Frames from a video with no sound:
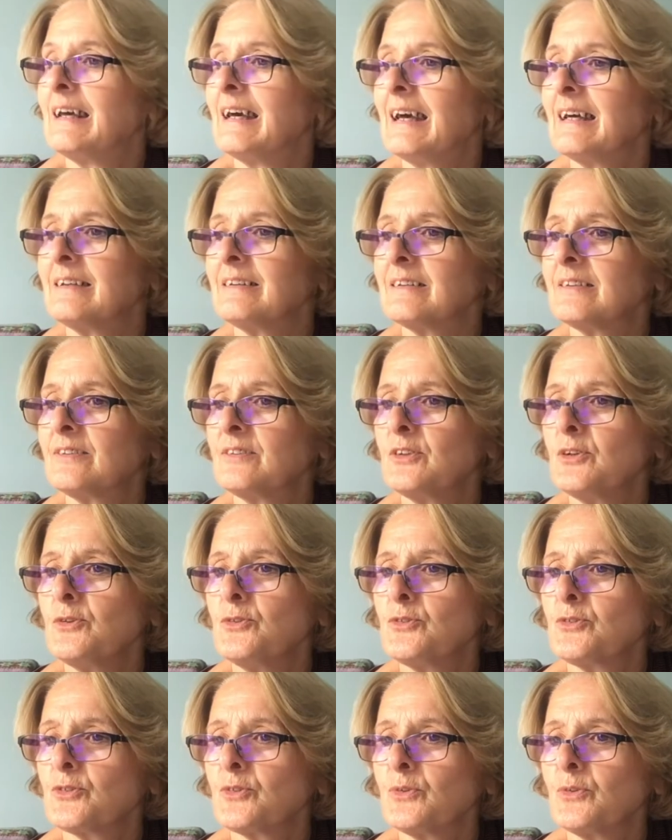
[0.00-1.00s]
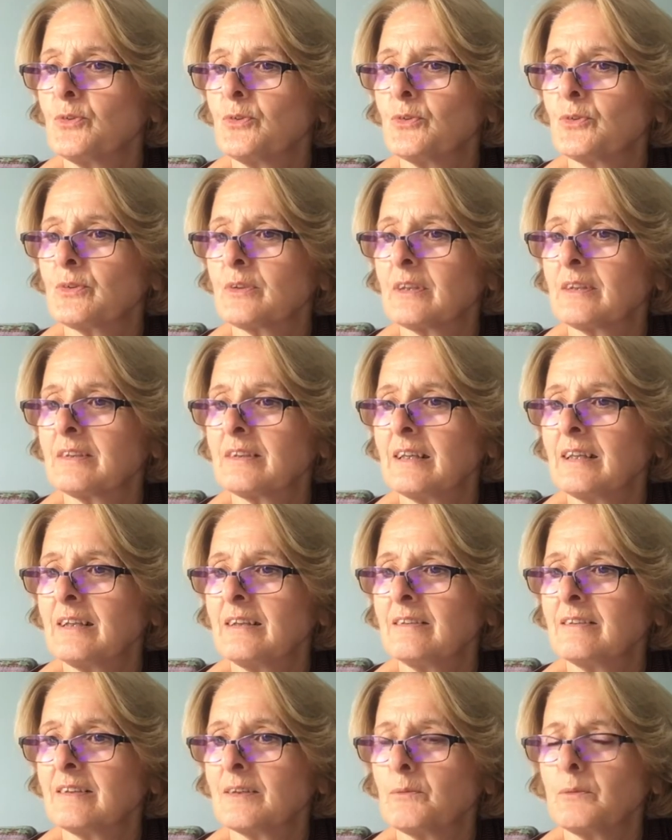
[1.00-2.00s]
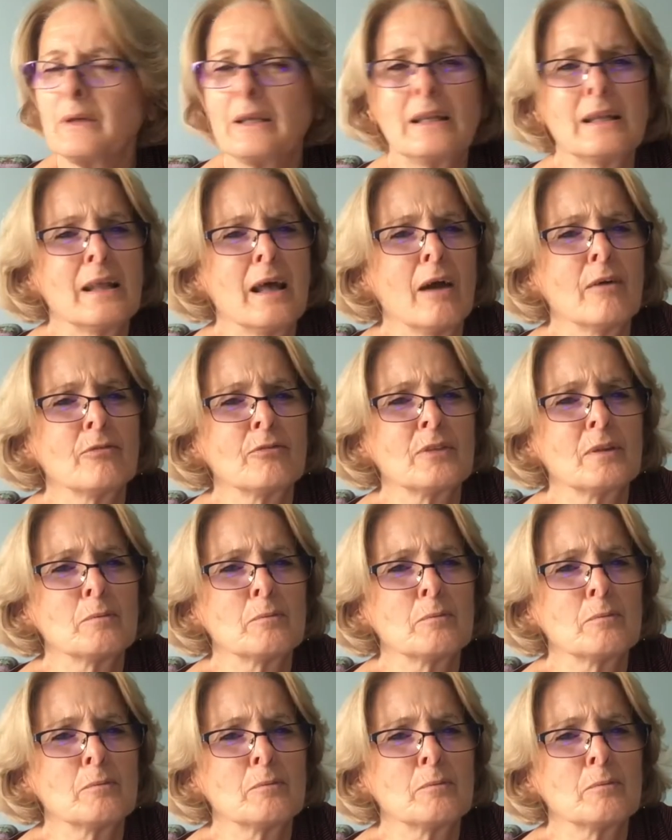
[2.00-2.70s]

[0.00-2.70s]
And as usual, the things that we loved